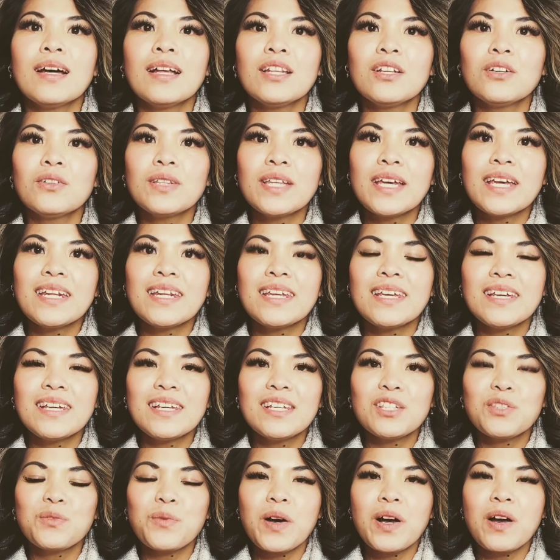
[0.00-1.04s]
Hello
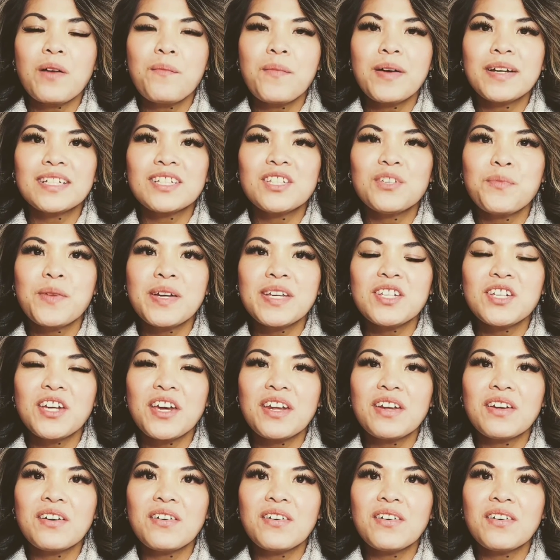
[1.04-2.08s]
ladies, welcome back to my
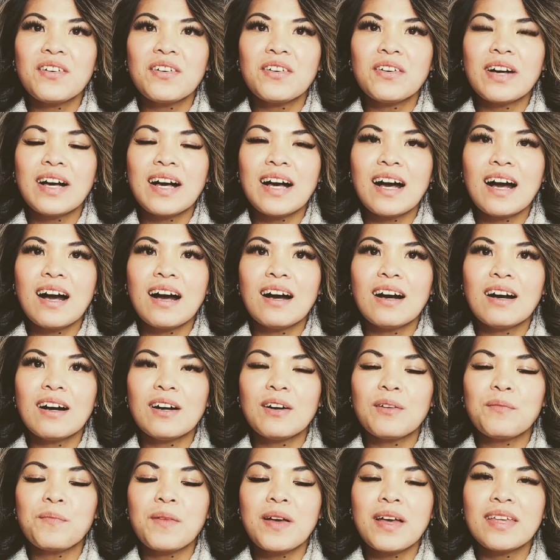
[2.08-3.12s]
channel.
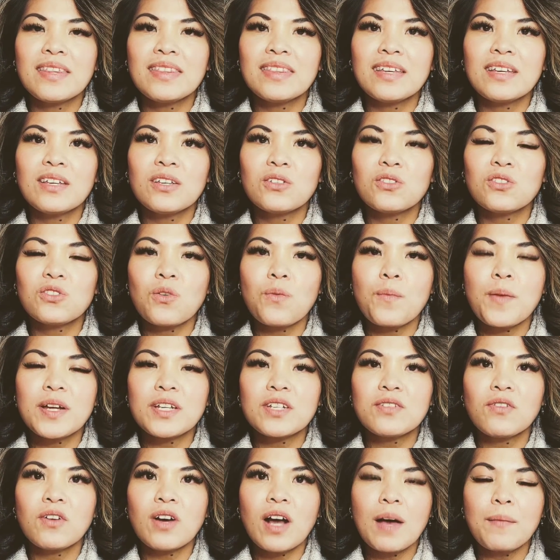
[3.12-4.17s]
Thank you so
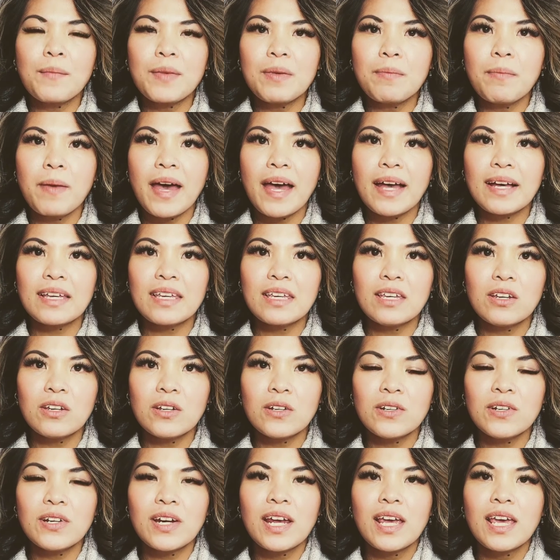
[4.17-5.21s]
much for coming back
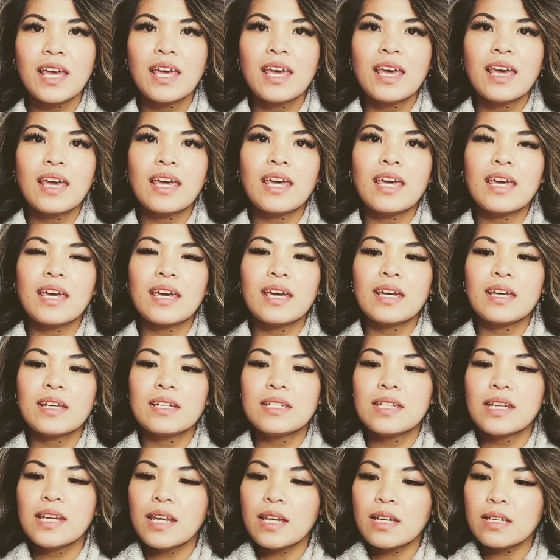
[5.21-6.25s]
here.
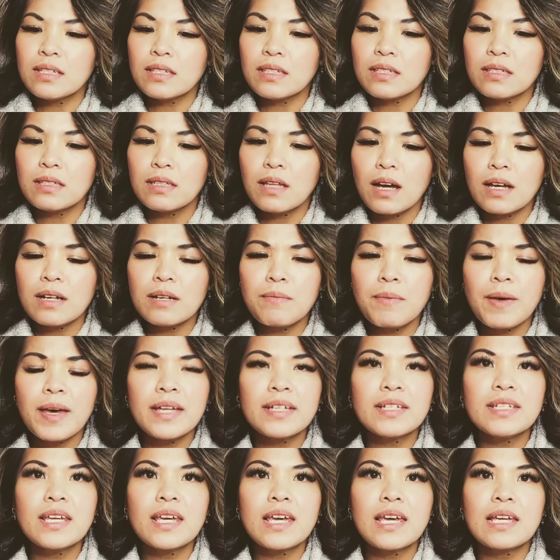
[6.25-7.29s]
And today's not a
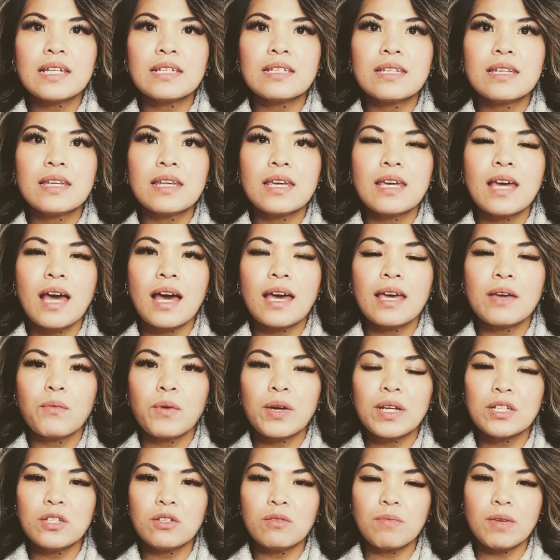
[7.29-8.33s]
bad day. Today I
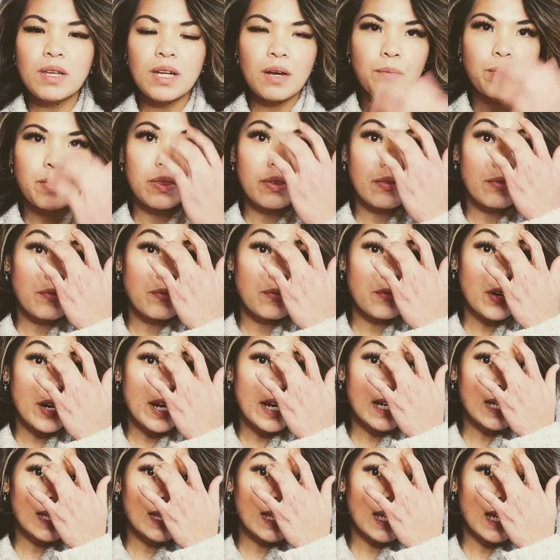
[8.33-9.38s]
went to meet up with a
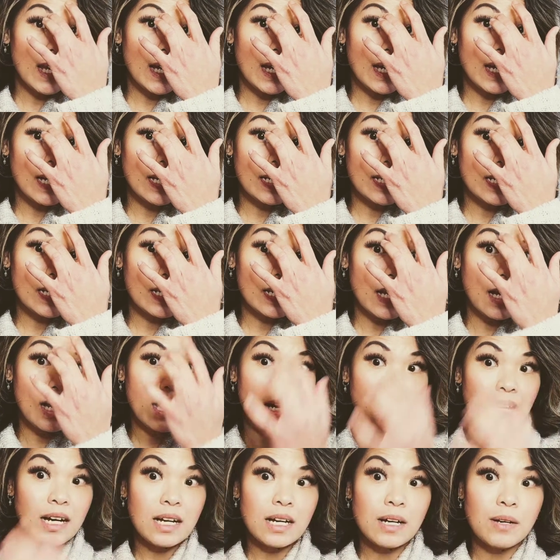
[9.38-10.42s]
friend that
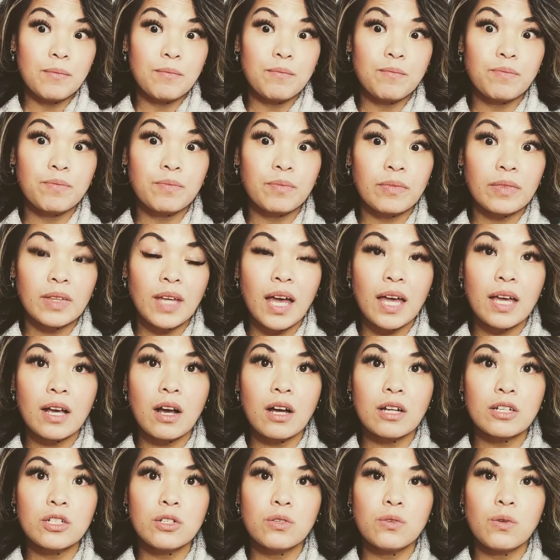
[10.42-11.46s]
I
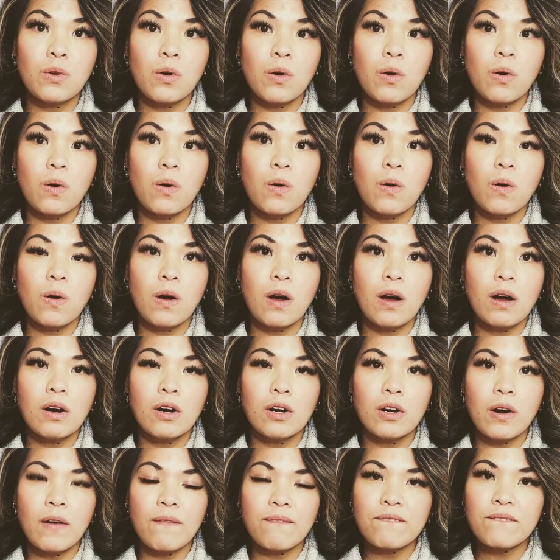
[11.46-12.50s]
got to know
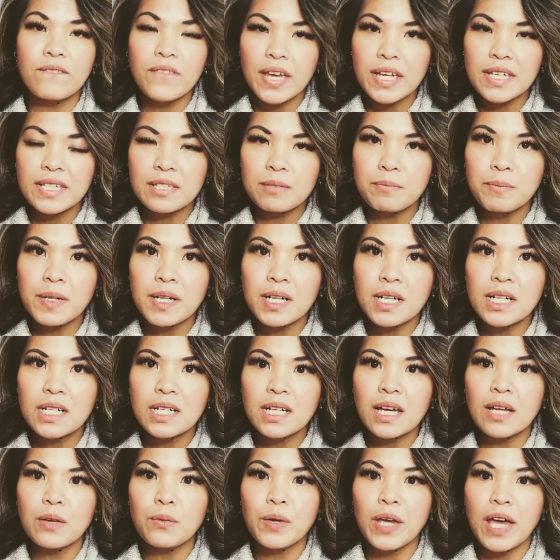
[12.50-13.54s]
her on
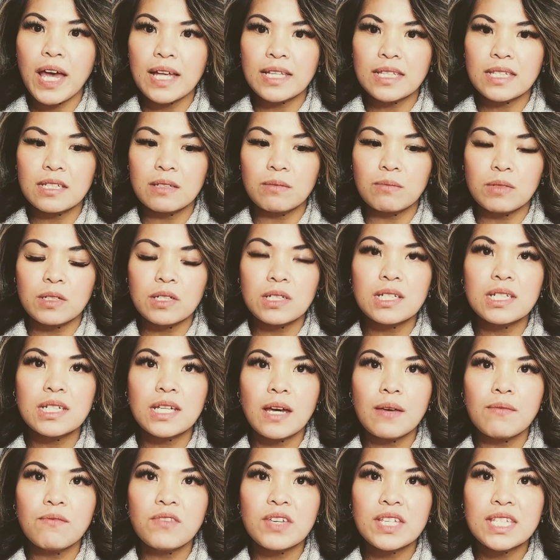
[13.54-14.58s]
Facebook, and we had some good
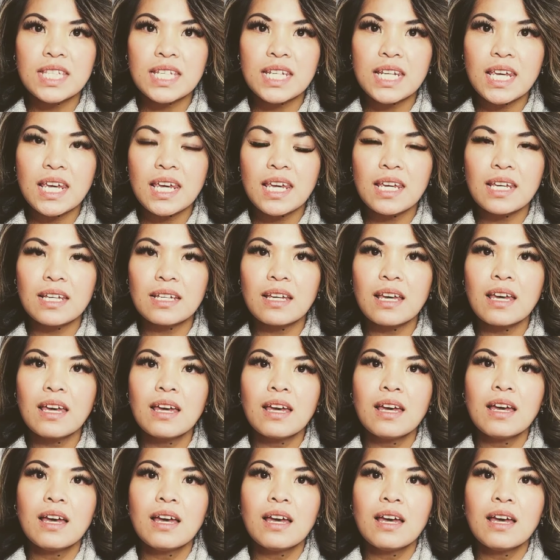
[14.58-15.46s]
time visiting.